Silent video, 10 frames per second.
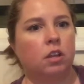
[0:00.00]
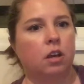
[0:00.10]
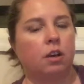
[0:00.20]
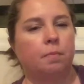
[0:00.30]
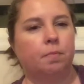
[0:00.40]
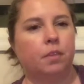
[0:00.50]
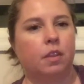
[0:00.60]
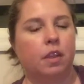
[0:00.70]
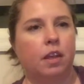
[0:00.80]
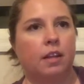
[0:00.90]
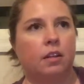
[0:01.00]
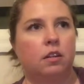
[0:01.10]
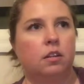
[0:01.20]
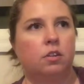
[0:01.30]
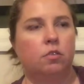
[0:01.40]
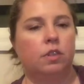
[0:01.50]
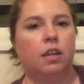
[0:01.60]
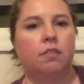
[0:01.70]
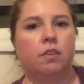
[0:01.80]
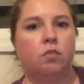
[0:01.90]
I don't think
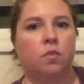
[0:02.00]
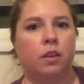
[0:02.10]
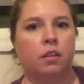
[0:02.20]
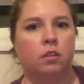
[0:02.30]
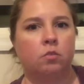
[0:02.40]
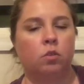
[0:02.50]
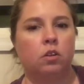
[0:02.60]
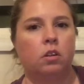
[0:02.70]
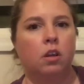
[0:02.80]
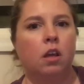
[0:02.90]
I've ever read this one,